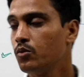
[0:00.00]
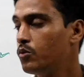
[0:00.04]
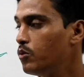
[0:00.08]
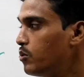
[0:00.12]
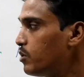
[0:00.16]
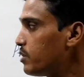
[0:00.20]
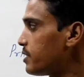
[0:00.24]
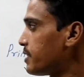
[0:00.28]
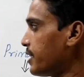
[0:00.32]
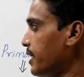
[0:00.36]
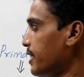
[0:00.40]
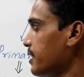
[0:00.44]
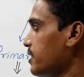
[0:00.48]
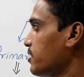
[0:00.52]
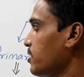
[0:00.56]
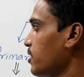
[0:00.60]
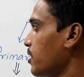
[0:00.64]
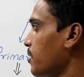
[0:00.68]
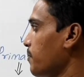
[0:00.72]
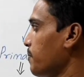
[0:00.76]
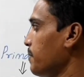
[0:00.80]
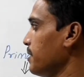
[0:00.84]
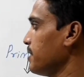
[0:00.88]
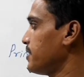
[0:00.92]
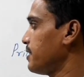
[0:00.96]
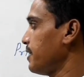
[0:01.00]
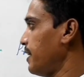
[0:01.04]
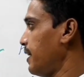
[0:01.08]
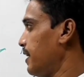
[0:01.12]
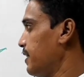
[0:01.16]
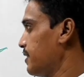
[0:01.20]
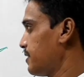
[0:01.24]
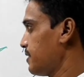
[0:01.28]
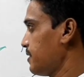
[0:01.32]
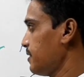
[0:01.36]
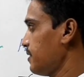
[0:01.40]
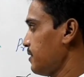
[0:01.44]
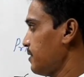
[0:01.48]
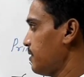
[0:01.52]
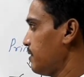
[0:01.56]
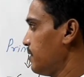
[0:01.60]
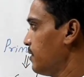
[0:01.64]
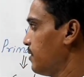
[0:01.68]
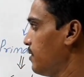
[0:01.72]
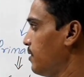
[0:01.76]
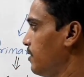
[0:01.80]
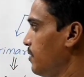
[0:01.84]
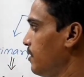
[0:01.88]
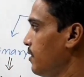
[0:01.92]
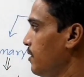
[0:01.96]
goods and services
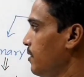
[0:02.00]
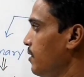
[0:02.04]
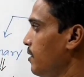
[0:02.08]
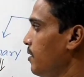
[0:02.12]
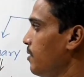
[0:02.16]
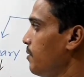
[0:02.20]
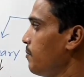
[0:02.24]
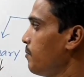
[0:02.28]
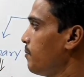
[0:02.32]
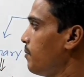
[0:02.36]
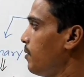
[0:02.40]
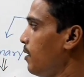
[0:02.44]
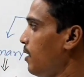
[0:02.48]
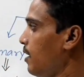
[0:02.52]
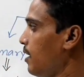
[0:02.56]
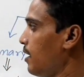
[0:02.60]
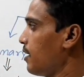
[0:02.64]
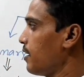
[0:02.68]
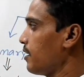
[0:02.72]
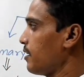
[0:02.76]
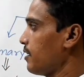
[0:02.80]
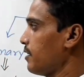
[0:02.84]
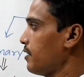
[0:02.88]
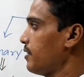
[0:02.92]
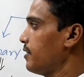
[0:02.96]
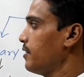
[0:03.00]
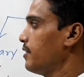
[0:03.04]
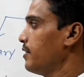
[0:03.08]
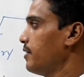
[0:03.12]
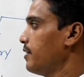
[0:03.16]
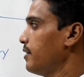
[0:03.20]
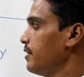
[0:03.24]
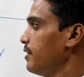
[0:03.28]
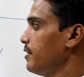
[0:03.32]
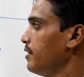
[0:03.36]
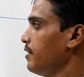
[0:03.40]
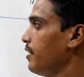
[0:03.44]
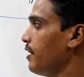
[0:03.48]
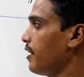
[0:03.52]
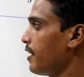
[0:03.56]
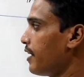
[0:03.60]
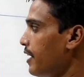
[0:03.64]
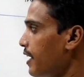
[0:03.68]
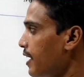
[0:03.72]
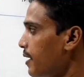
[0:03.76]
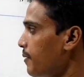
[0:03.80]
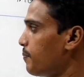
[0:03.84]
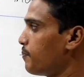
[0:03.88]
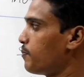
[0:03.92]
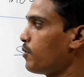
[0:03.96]
for
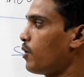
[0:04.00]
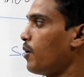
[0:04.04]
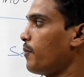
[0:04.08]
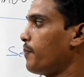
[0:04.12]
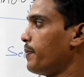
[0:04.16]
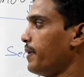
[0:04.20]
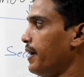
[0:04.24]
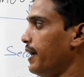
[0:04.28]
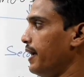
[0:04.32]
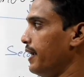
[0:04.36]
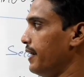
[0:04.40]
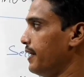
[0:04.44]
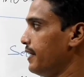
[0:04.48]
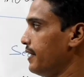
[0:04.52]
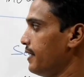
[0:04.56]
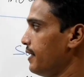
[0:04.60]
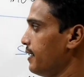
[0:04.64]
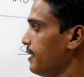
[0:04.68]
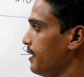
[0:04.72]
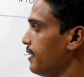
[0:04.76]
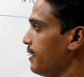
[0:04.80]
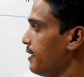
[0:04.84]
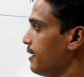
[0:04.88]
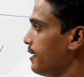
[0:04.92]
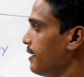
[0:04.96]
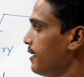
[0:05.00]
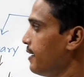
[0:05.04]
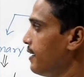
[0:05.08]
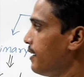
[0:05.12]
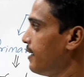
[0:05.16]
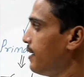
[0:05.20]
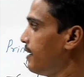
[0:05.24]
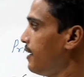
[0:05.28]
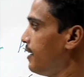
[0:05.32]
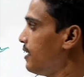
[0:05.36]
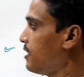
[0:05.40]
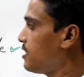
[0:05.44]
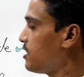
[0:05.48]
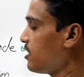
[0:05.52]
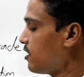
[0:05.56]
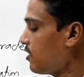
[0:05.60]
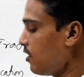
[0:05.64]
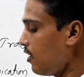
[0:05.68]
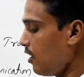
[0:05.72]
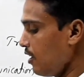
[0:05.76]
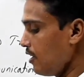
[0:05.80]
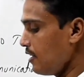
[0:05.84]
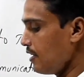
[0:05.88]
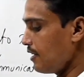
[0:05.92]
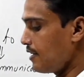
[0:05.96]
earning profit is
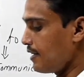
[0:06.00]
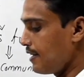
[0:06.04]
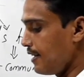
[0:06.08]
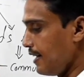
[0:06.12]
called a